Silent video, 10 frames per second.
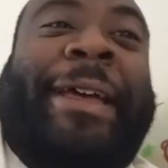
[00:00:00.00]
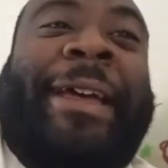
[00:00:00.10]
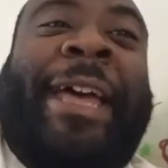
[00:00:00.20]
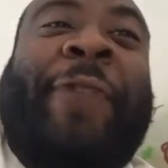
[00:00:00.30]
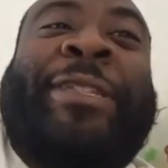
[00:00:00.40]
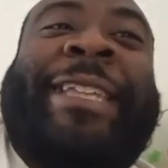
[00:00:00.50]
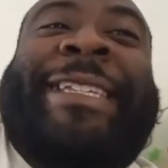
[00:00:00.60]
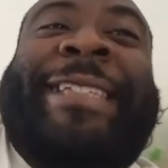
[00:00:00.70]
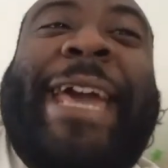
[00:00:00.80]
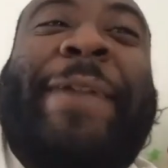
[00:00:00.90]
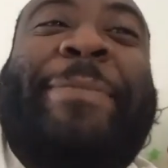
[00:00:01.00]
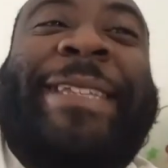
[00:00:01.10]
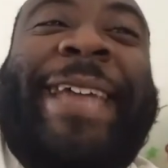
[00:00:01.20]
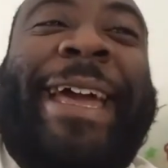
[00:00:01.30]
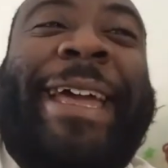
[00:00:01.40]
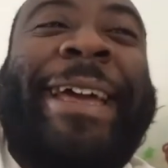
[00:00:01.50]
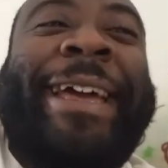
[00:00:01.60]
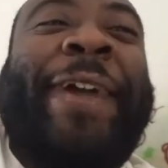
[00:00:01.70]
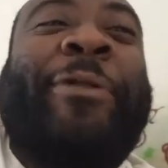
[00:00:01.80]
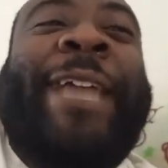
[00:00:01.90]
It was the same day.
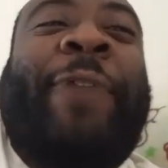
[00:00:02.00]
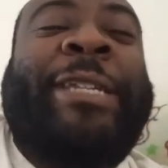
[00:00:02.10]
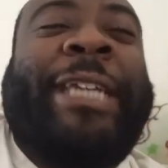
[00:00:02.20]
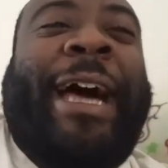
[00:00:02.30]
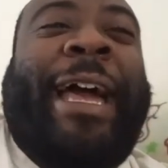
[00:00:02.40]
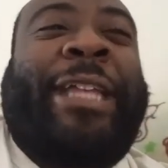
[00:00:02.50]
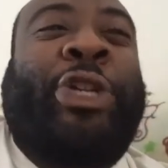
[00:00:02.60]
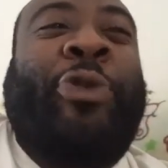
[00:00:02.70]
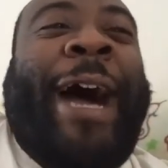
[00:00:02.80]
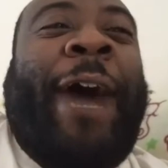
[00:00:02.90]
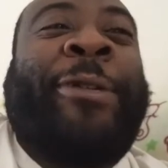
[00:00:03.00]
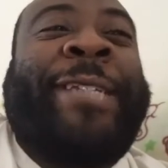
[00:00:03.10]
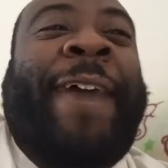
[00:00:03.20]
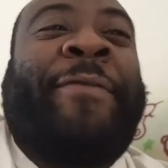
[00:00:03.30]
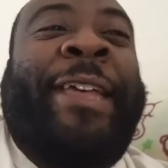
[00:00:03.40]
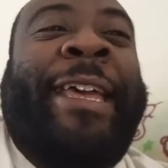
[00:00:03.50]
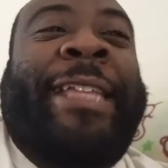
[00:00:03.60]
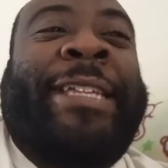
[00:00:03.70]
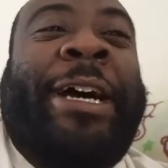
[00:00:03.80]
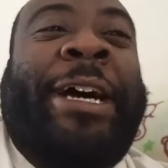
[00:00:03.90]
It was like, 2 hours after he
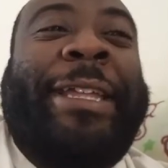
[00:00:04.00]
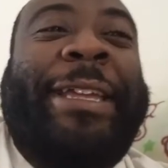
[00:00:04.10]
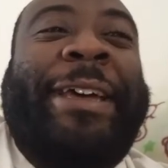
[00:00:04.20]
gets cut?